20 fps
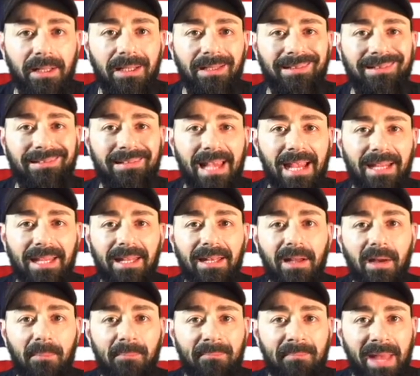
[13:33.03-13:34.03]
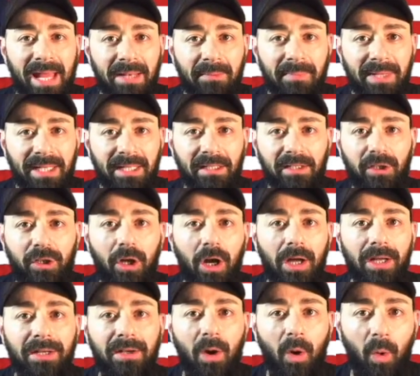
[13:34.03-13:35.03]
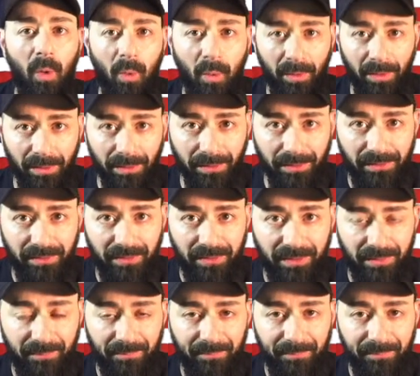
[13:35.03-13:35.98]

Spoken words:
Second Amendment gun owners